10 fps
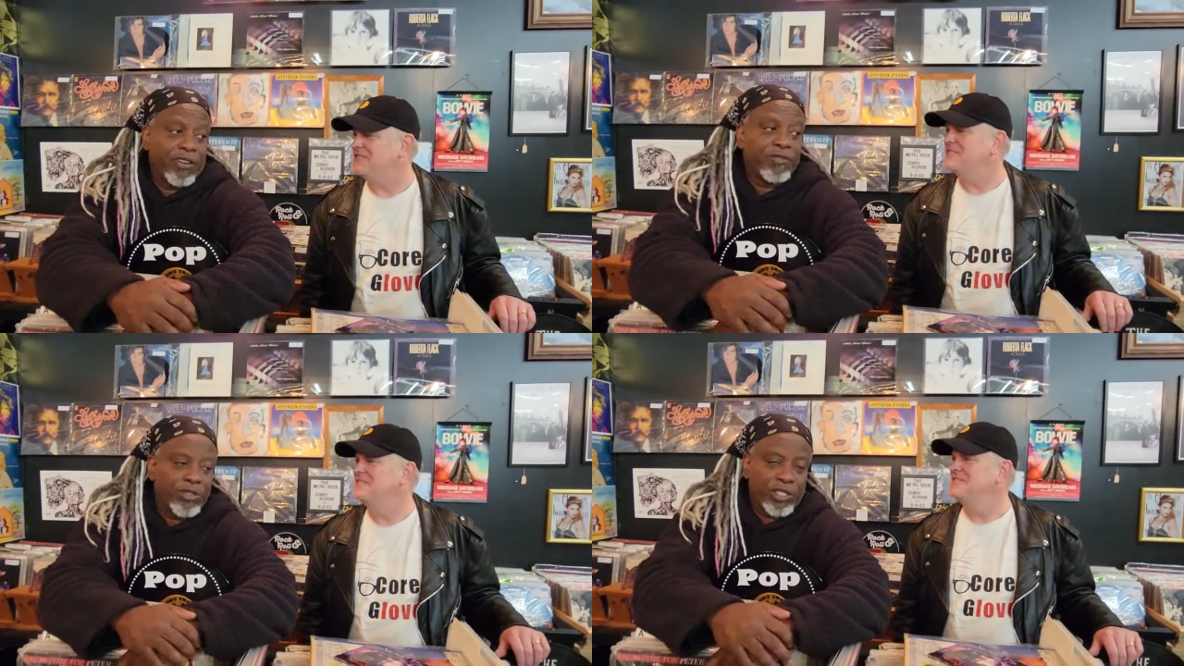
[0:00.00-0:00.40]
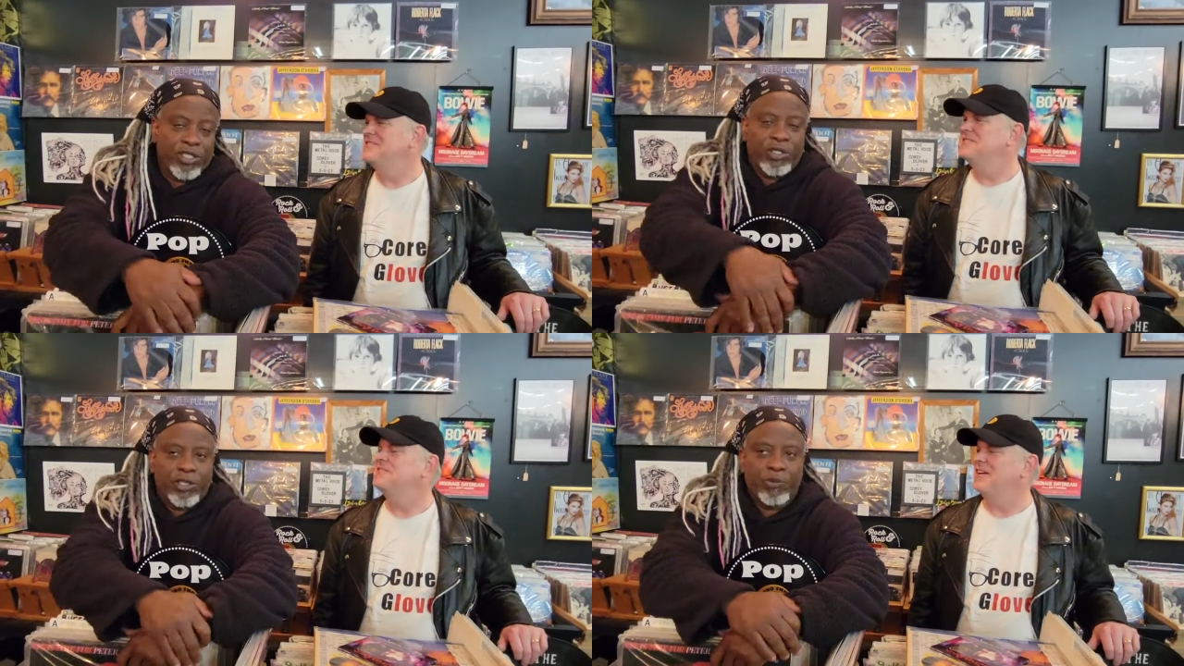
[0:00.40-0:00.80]
Speaker 1: from Judas,
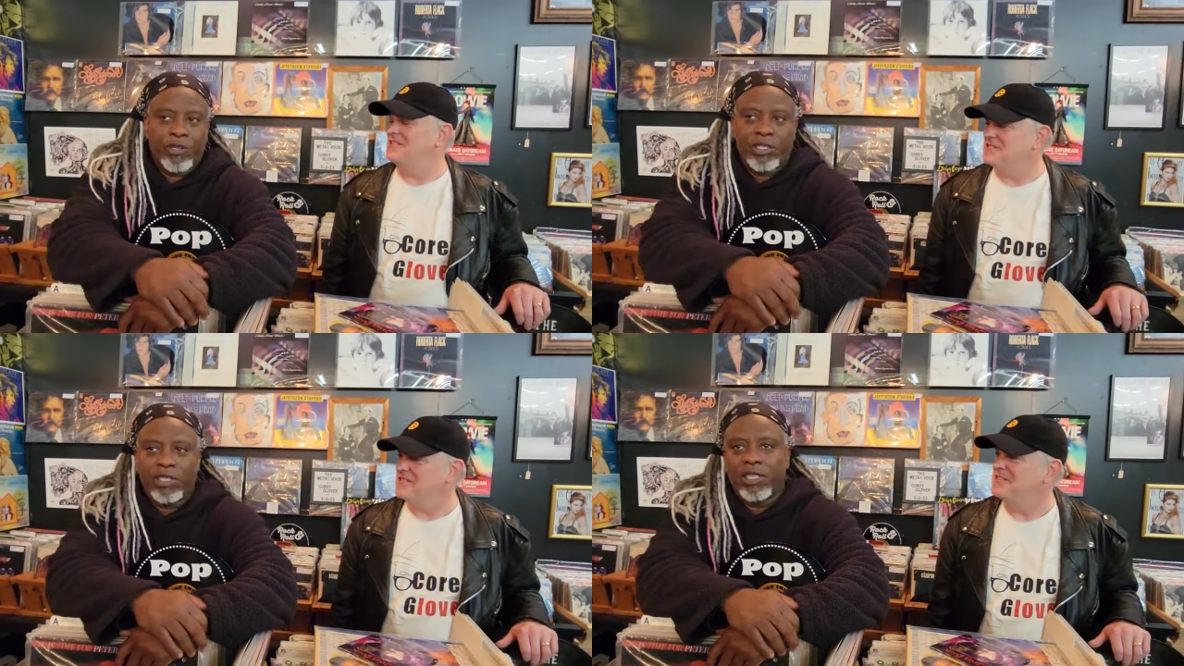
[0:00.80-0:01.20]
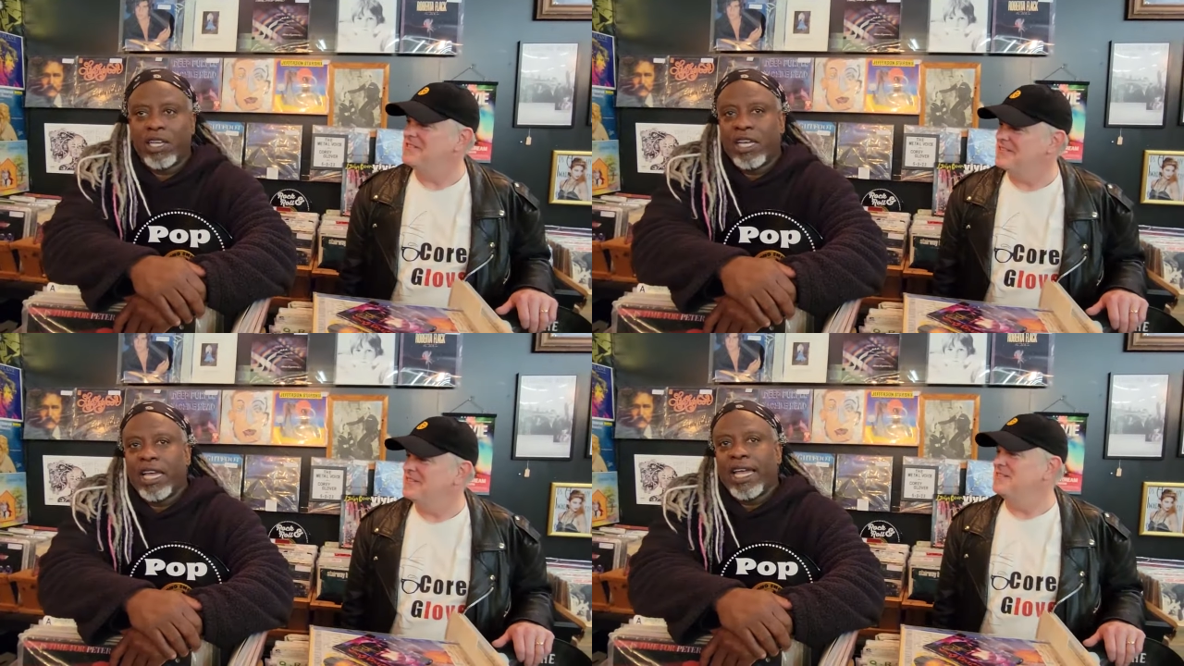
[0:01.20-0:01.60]
Judas gotcha. Priestess
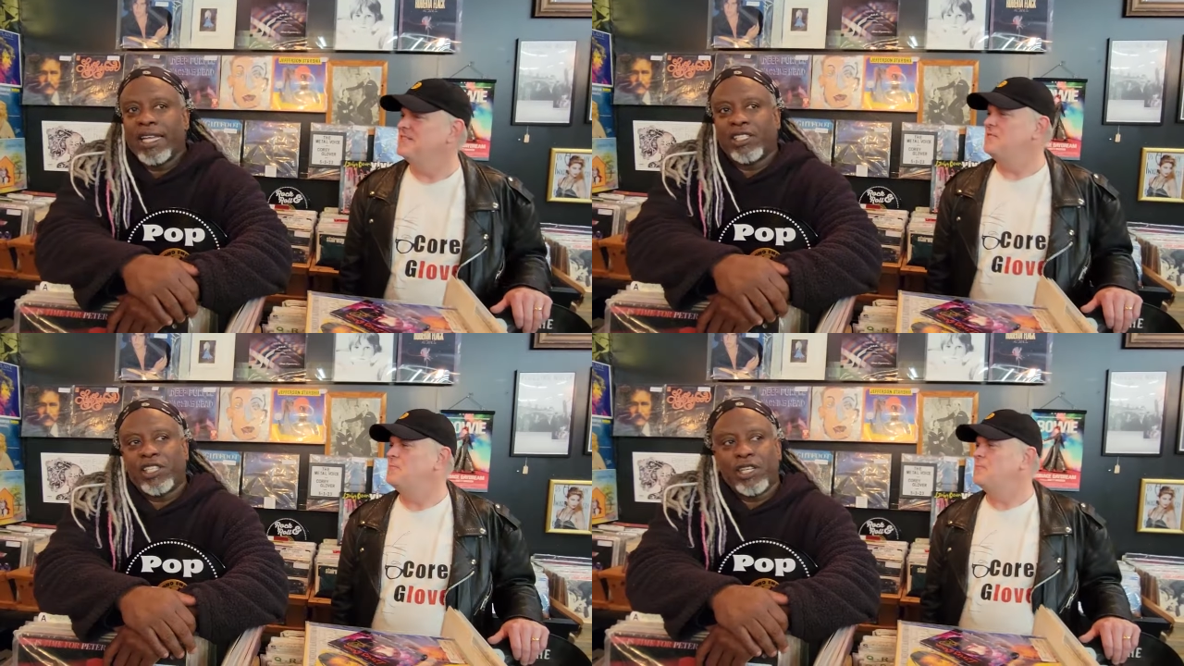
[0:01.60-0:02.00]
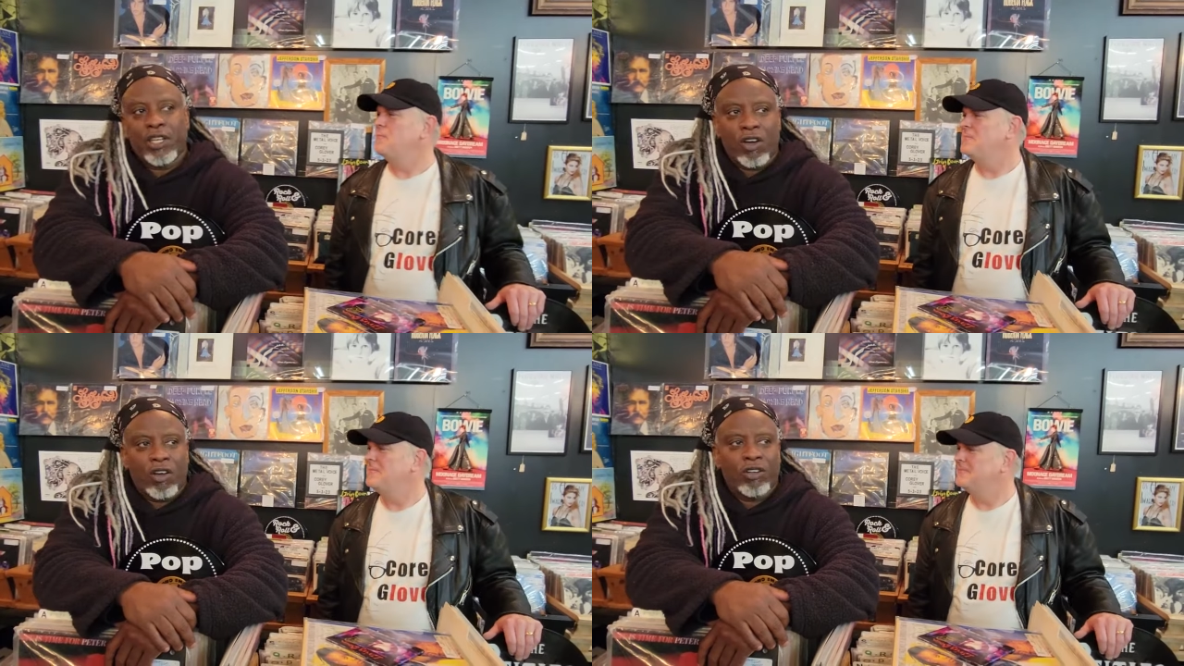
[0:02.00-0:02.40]
and she
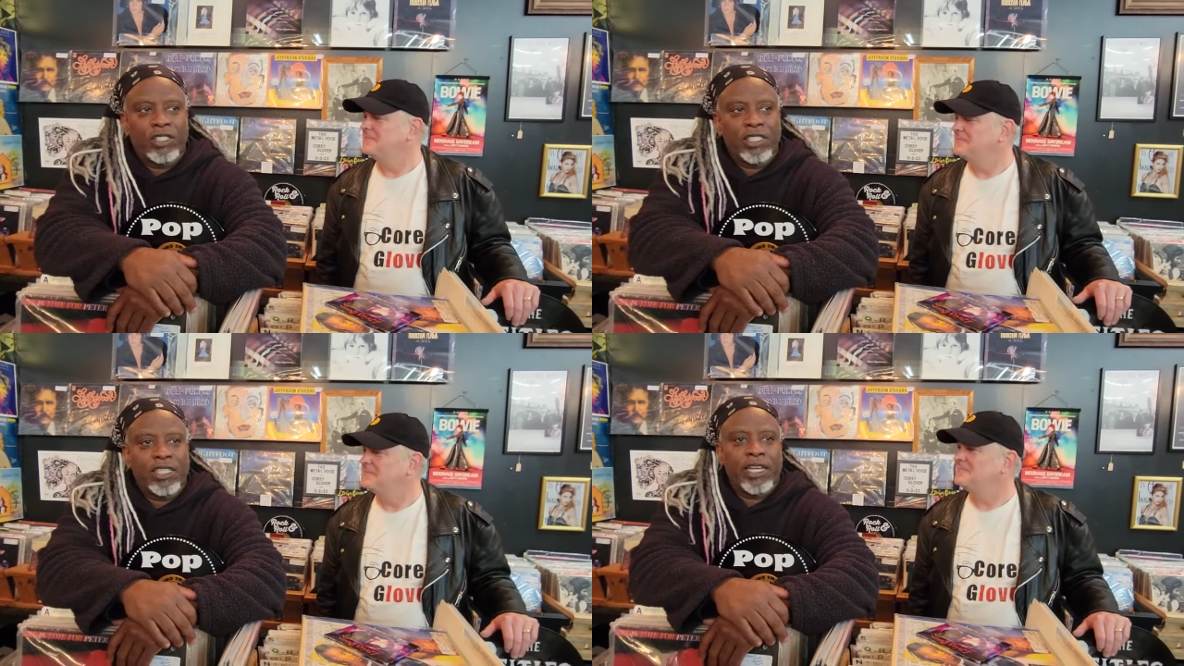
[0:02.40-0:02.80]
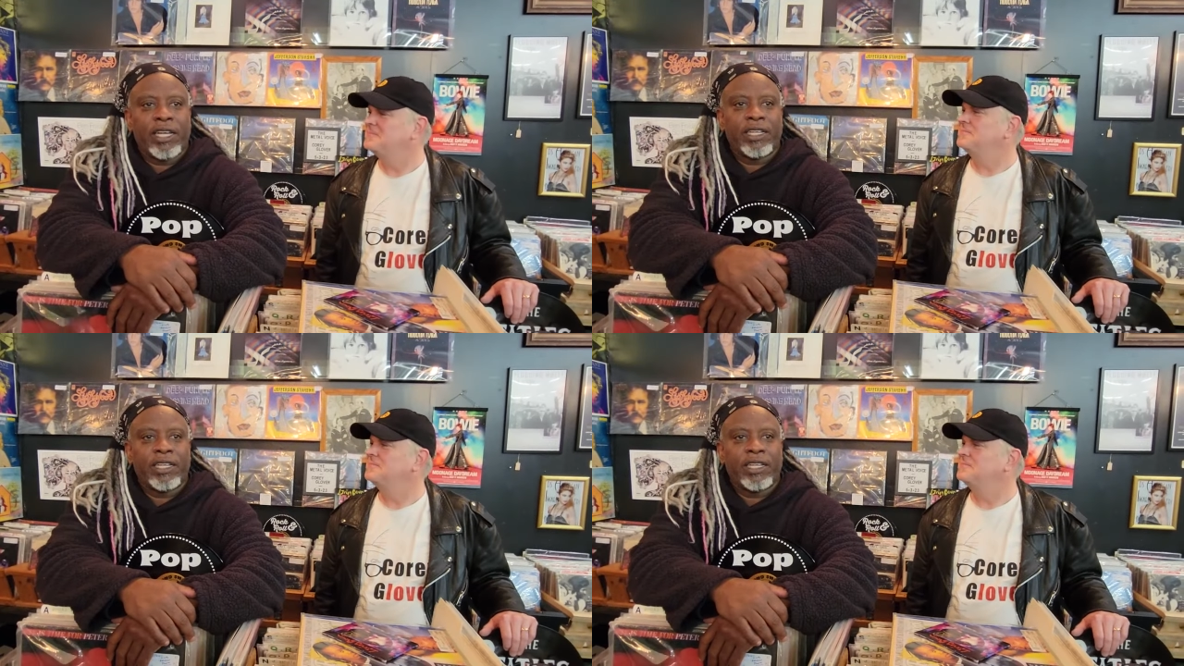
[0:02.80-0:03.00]
called and said